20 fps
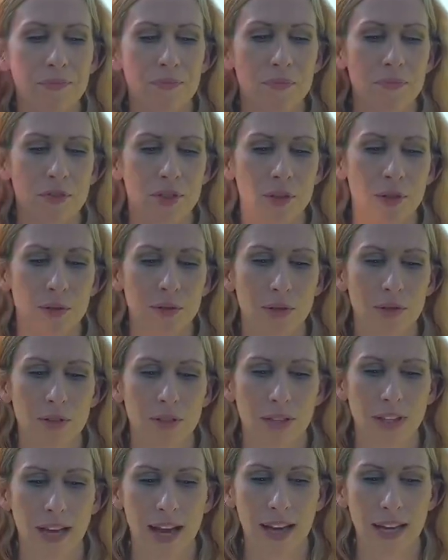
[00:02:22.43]
to
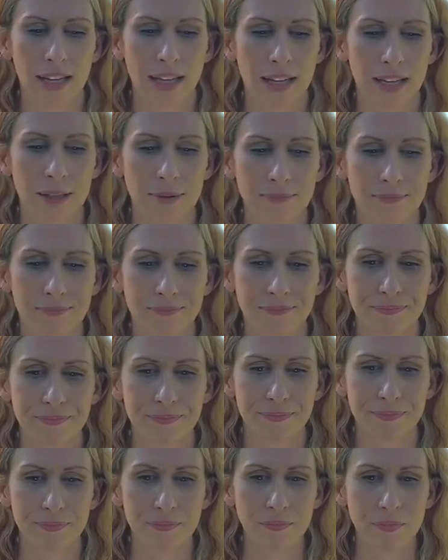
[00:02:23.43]
look at it
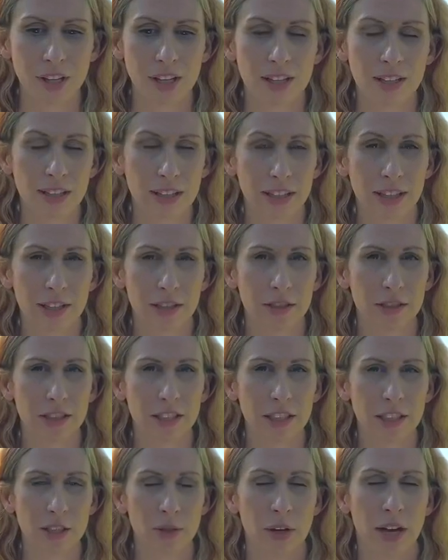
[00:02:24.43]

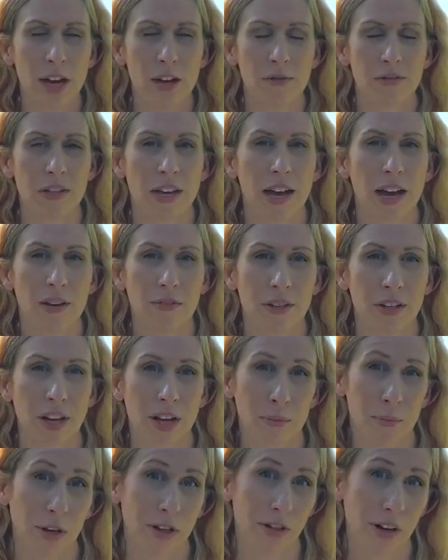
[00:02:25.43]
clearly, you have to have an
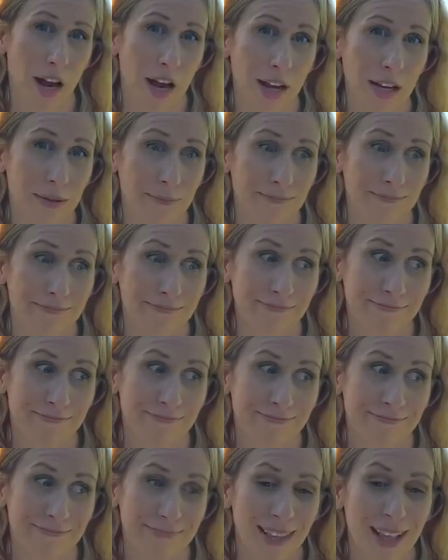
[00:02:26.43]
MRI.
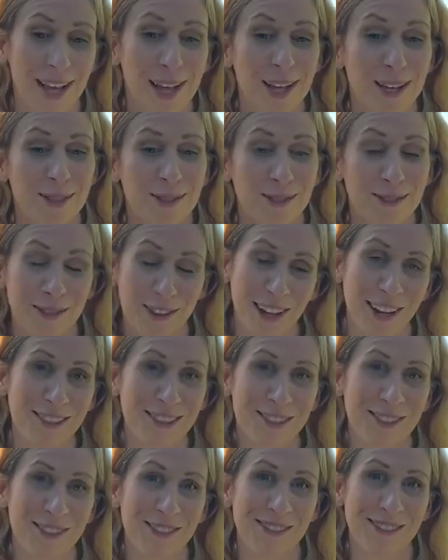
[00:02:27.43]
So
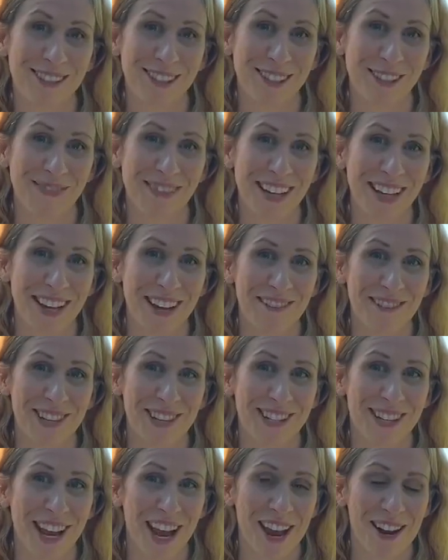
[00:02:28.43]
that's news to me. I
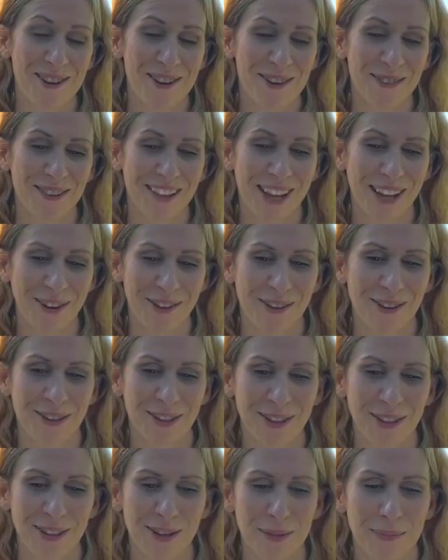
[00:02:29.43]
wish I had known that
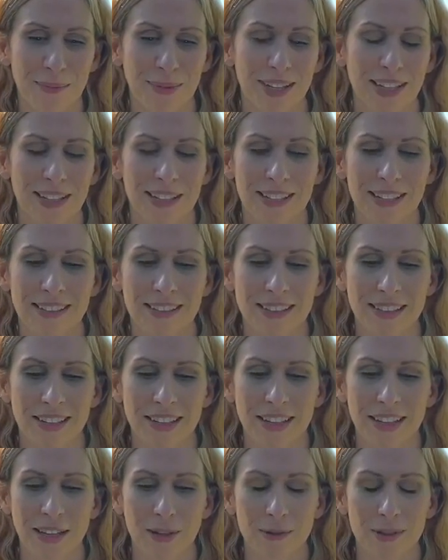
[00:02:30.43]
earlier, but he's going
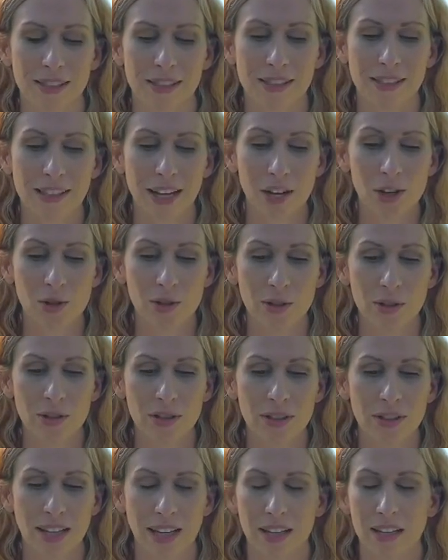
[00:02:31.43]
to get one
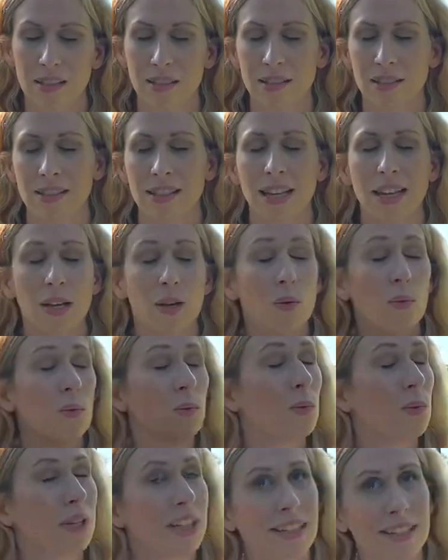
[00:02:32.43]
scheduled. That can take
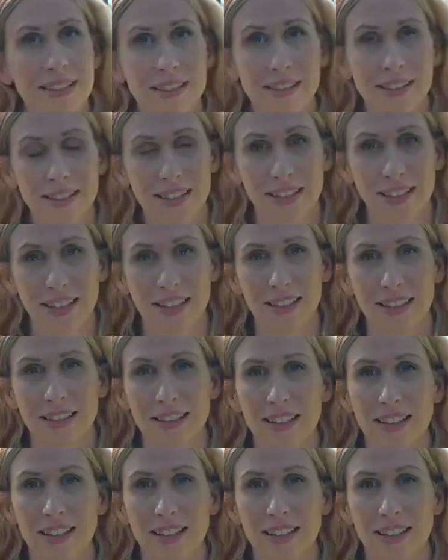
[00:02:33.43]
weeks to get it